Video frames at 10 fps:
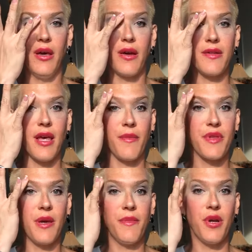because it helps
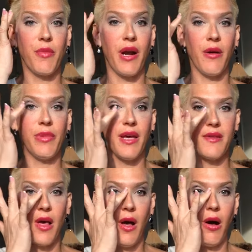keep your brow in
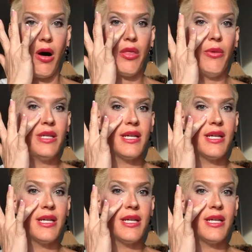place, all the way